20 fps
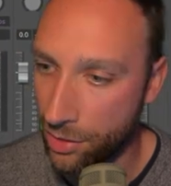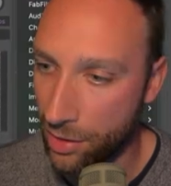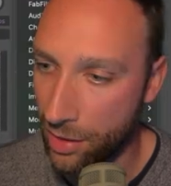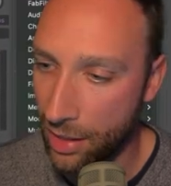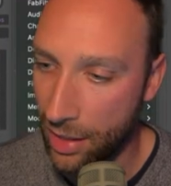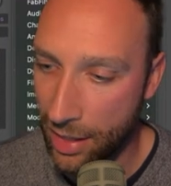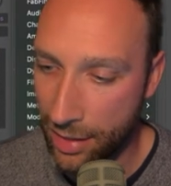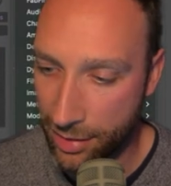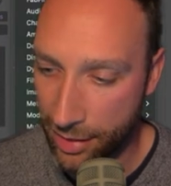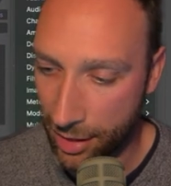
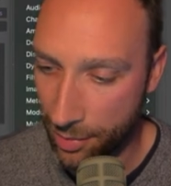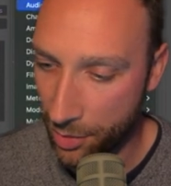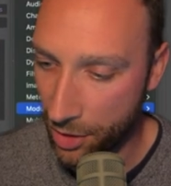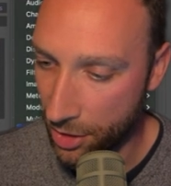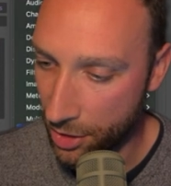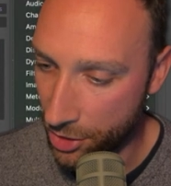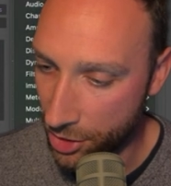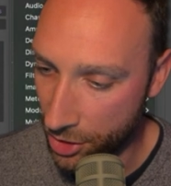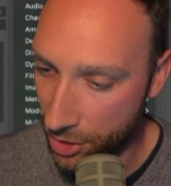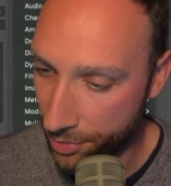The last thing I'm
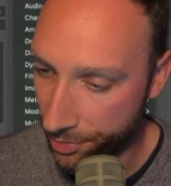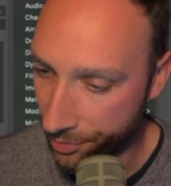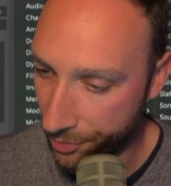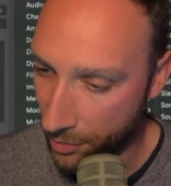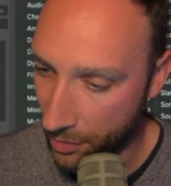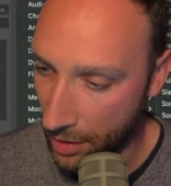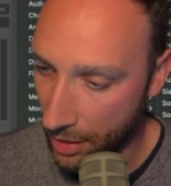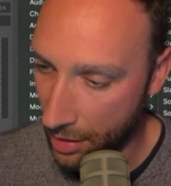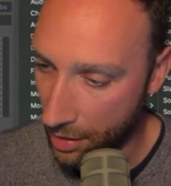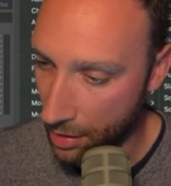going to do
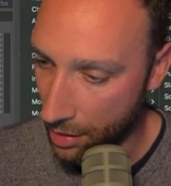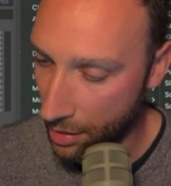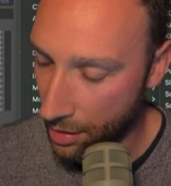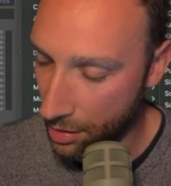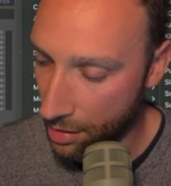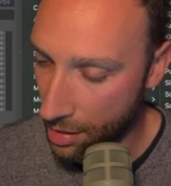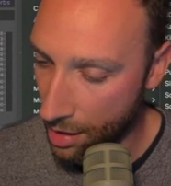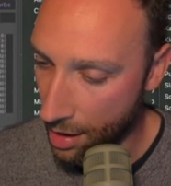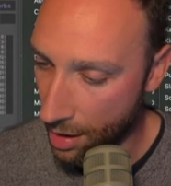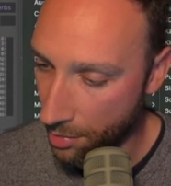
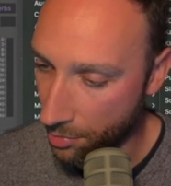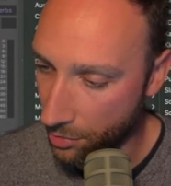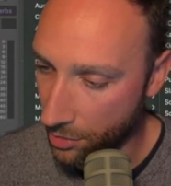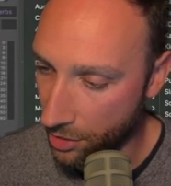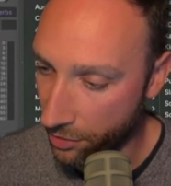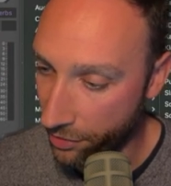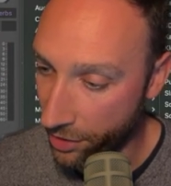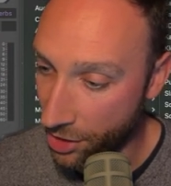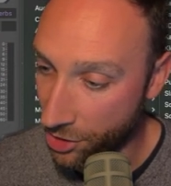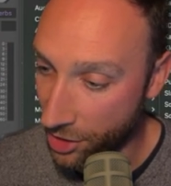
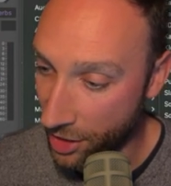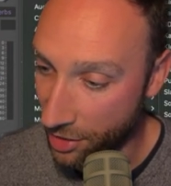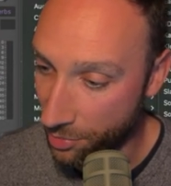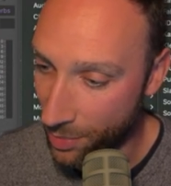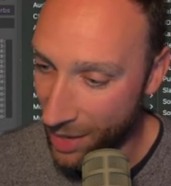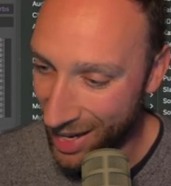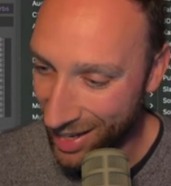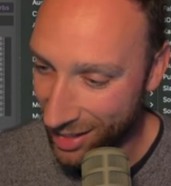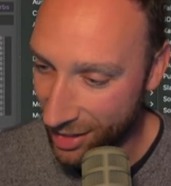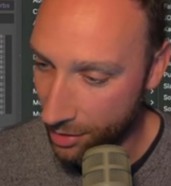to finish
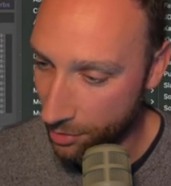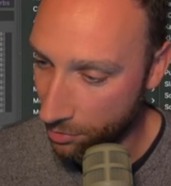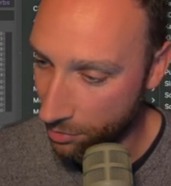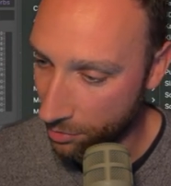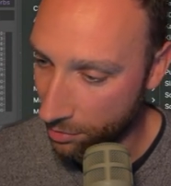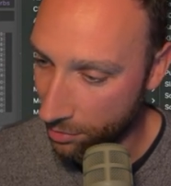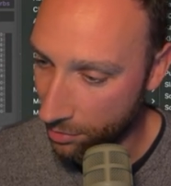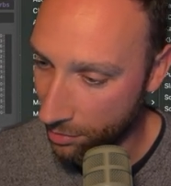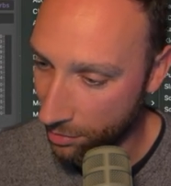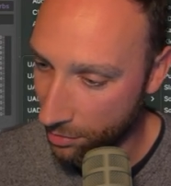this mix
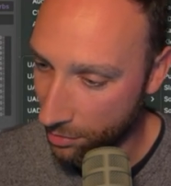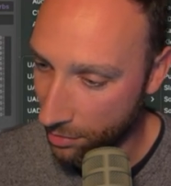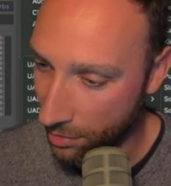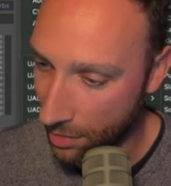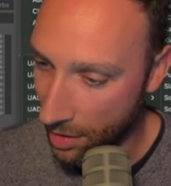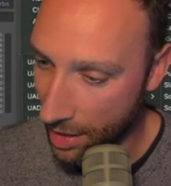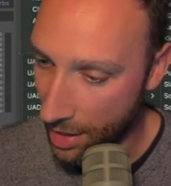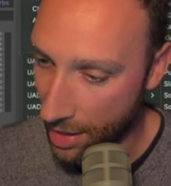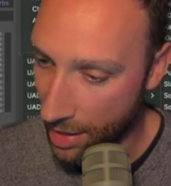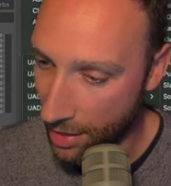
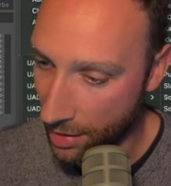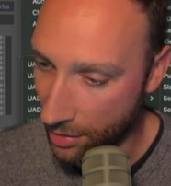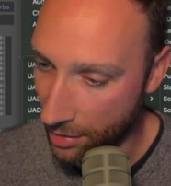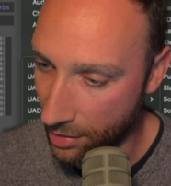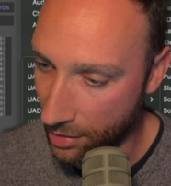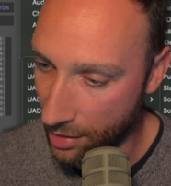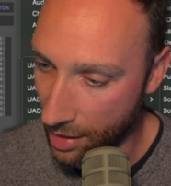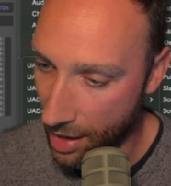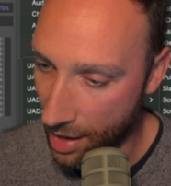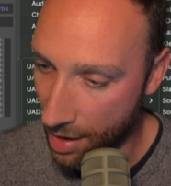
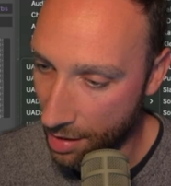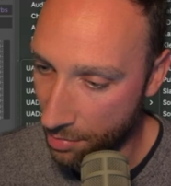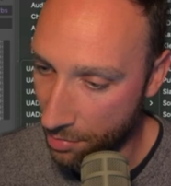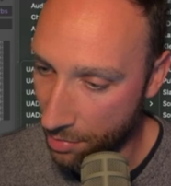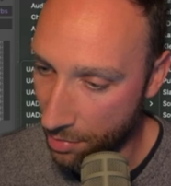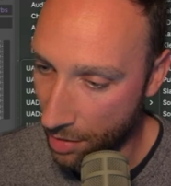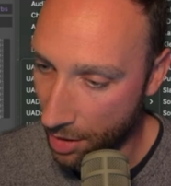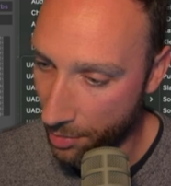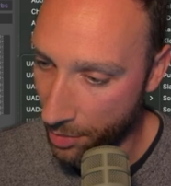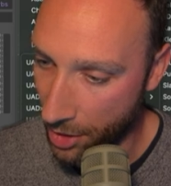is
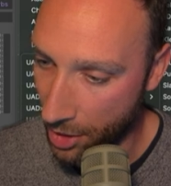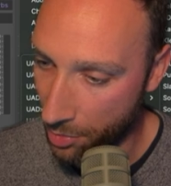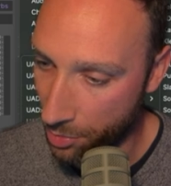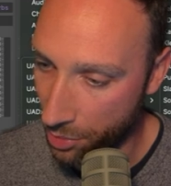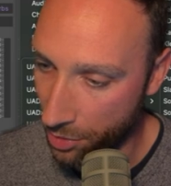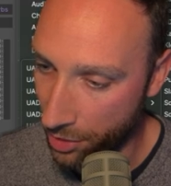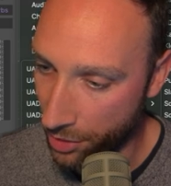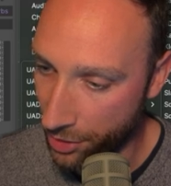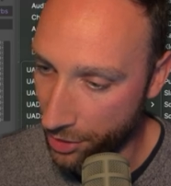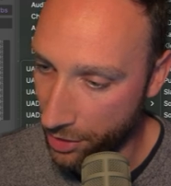I'm going to
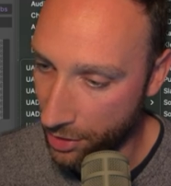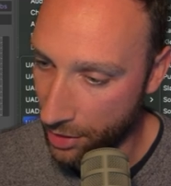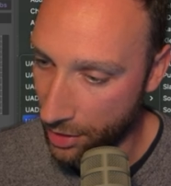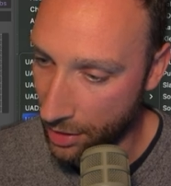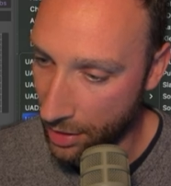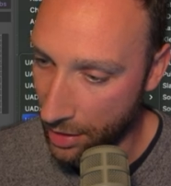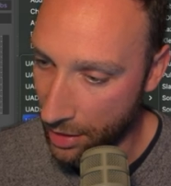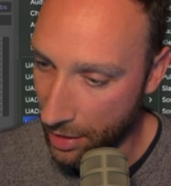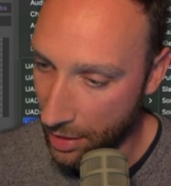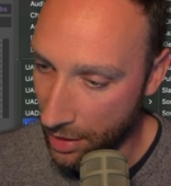put
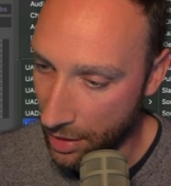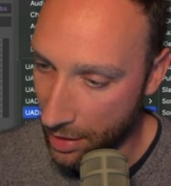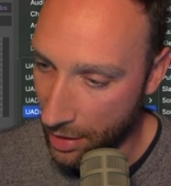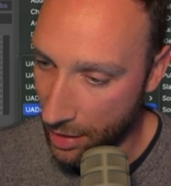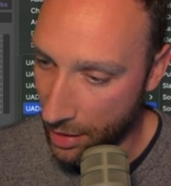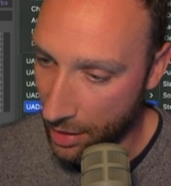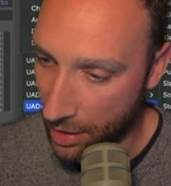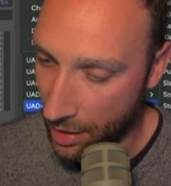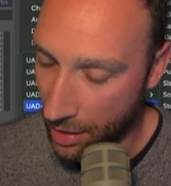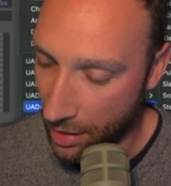
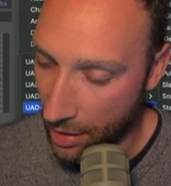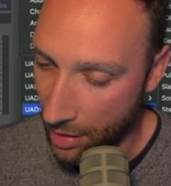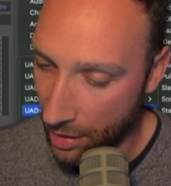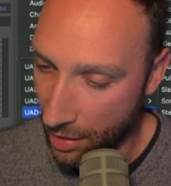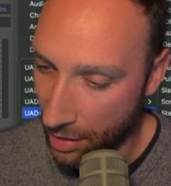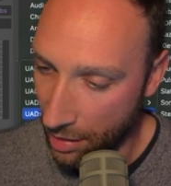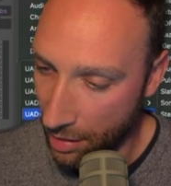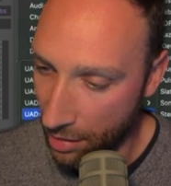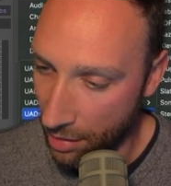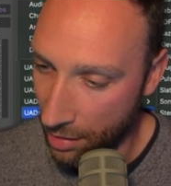
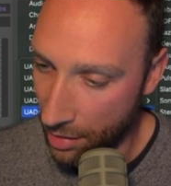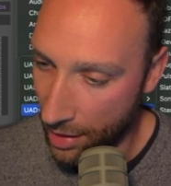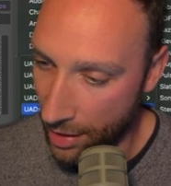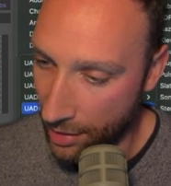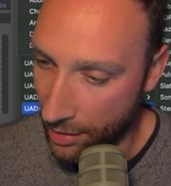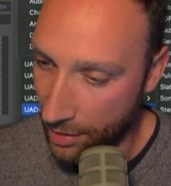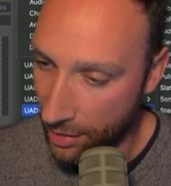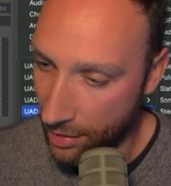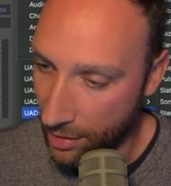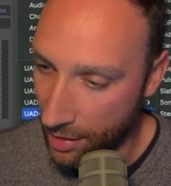
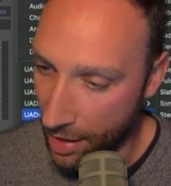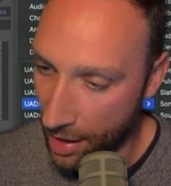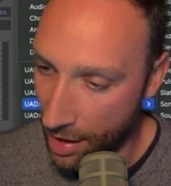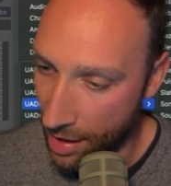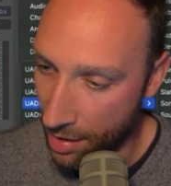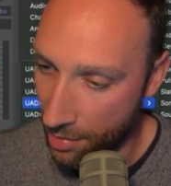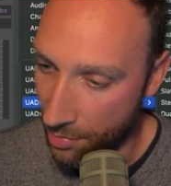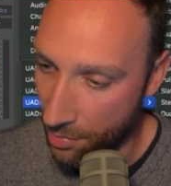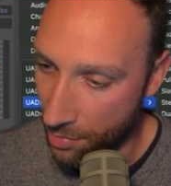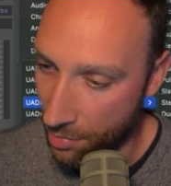this
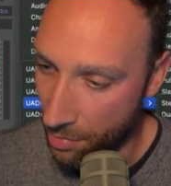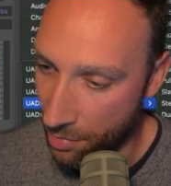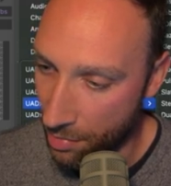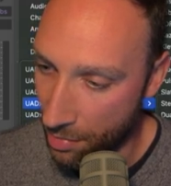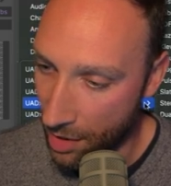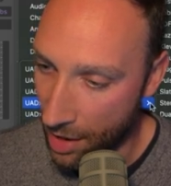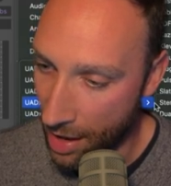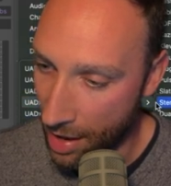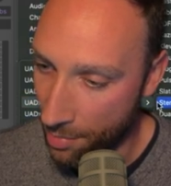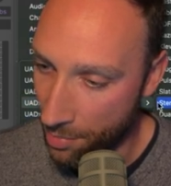
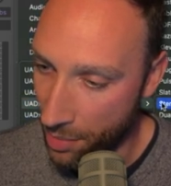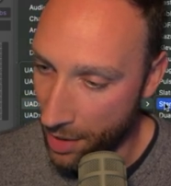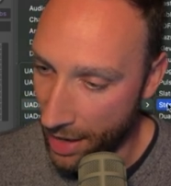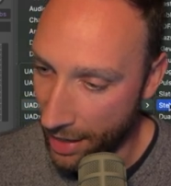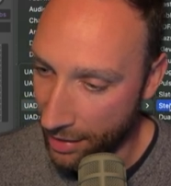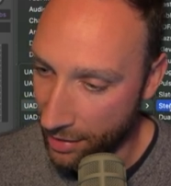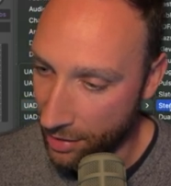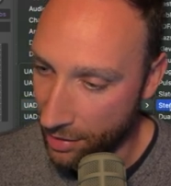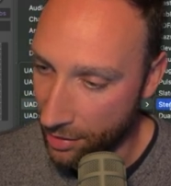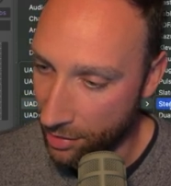
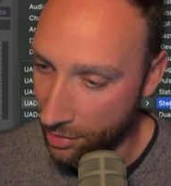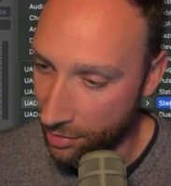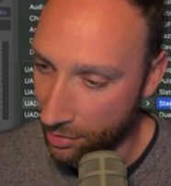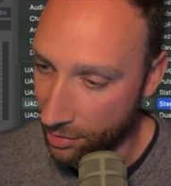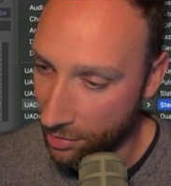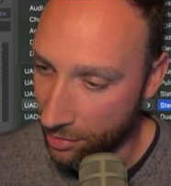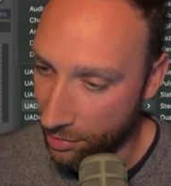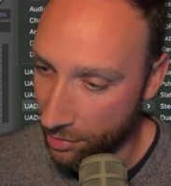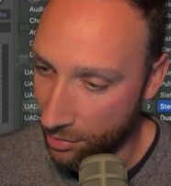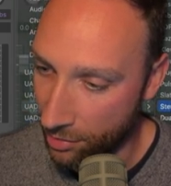Ampex
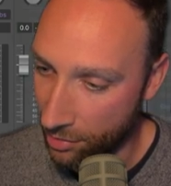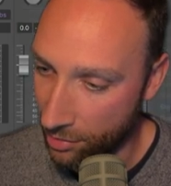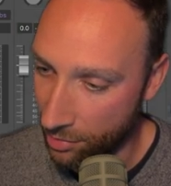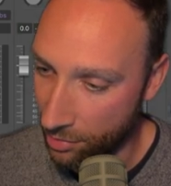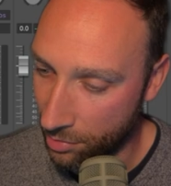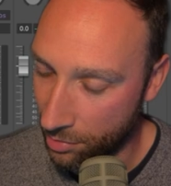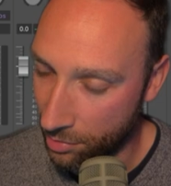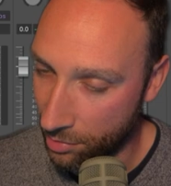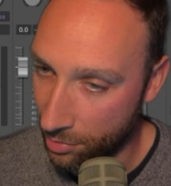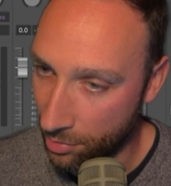
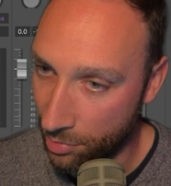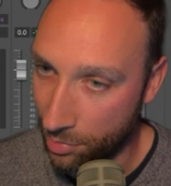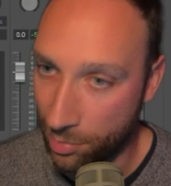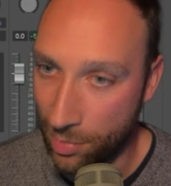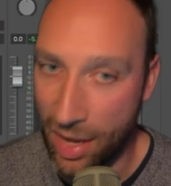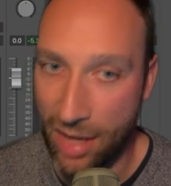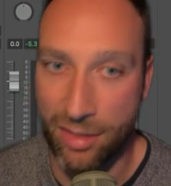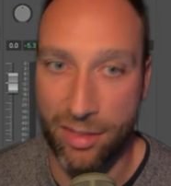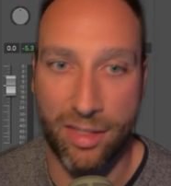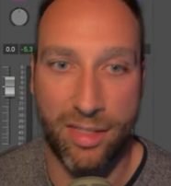
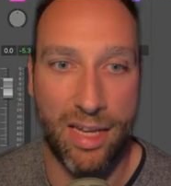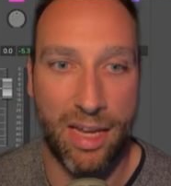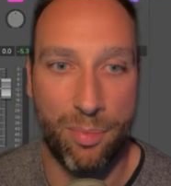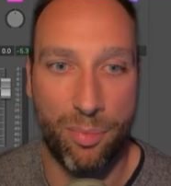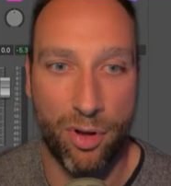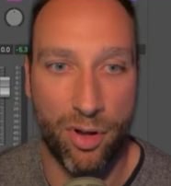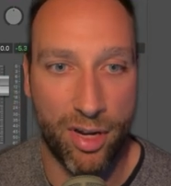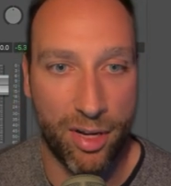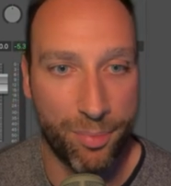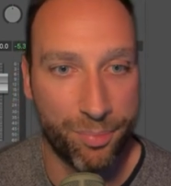master
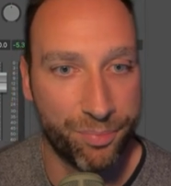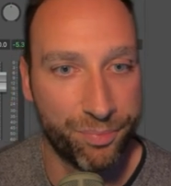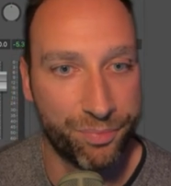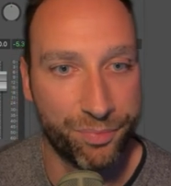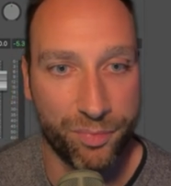tape on it.